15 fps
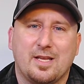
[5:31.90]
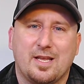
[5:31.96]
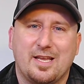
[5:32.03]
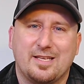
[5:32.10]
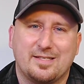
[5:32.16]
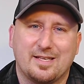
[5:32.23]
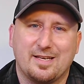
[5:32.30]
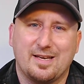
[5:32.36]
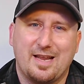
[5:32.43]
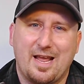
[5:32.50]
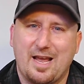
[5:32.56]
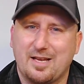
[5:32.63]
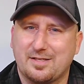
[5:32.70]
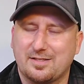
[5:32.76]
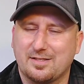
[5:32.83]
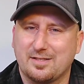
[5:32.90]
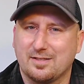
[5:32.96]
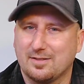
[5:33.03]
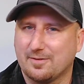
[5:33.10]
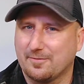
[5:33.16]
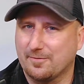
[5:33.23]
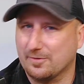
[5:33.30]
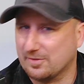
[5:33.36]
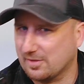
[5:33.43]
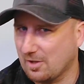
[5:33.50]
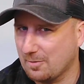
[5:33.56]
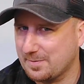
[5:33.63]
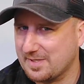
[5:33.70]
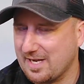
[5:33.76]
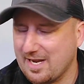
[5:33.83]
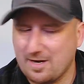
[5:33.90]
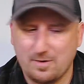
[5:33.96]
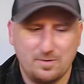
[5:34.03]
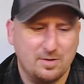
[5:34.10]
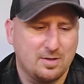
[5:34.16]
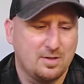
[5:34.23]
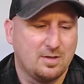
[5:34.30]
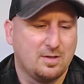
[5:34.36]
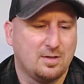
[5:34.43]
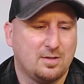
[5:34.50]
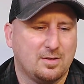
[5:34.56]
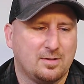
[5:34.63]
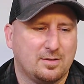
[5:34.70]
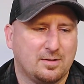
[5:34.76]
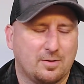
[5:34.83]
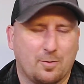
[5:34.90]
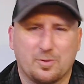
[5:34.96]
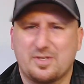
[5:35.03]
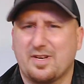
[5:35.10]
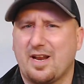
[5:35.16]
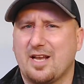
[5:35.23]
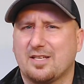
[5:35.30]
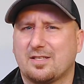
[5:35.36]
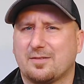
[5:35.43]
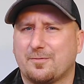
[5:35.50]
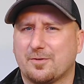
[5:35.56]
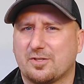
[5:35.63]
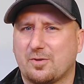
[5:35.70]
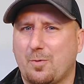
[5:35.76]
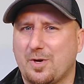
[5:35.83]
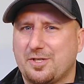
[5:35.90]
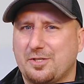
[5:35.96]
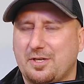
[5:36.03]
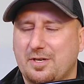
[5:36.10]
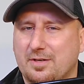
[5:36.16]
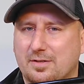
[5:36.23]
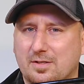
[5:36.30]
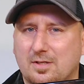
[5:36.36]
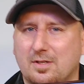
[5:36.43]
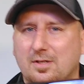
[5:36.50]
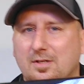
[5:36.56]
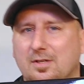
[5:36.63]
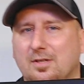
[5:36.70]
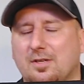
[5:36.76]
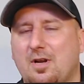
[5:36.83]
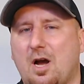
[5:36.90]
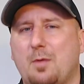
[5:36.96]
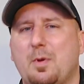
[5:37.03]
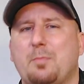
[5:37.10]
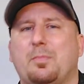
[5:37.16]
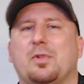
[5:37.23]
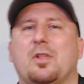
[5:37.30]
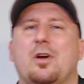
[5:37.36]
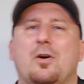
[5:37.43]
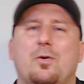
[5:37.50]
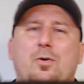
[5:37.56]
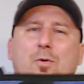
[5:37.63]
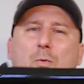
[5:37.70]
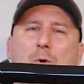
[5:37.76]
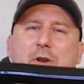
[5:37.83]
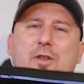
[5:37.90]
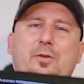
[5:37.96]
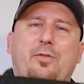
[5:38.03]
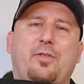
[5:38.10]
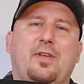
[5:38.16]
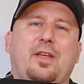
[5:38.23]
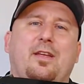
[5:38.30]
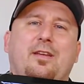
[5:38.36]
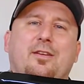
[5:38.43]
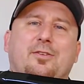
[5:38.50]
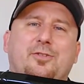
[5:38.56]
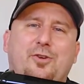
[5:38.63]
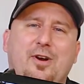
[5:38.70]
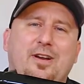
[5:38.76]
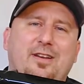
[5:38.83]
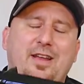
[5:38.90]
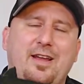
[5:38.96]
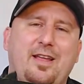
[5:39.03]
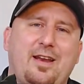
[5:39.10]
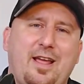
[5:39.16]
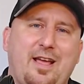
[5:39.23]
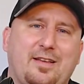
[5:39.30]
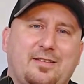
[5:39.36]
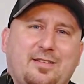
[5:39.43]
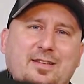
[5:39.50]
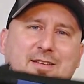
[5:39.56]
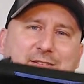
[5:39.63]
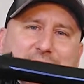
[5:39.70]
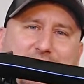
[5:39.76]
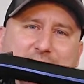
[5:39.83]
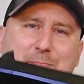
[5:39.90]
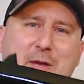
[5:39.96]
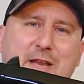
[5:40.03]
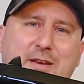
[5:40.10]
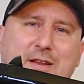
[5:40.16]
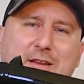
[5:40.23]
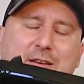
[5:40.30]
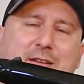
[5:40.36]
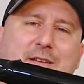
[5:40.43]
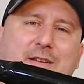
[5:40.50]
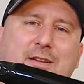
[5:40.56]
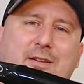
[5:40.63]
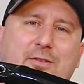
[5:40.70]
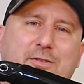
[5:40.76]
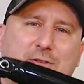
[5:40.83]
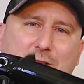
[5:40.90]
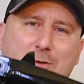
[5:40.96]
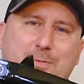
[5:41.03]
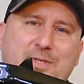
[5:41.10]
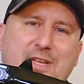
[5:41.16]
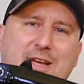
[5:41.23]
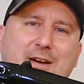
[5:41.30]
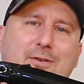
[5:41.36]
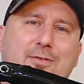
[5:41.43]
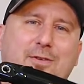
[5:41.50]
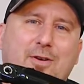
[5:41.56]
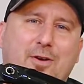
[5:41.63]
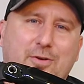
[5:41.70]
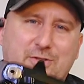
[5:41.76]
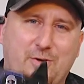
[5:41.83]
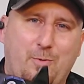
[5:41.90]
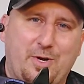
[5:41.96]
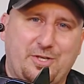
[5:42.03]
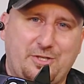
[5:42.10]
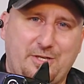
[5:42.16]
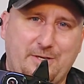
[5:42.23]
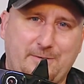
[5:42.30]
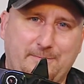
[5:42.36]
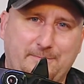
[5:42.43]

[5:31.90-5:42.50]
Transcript: Is it S for slopestyle? Or is it S for squishy? Comment below, what do you think? Trek Ticket S, suspended, slopestyle, or squishy?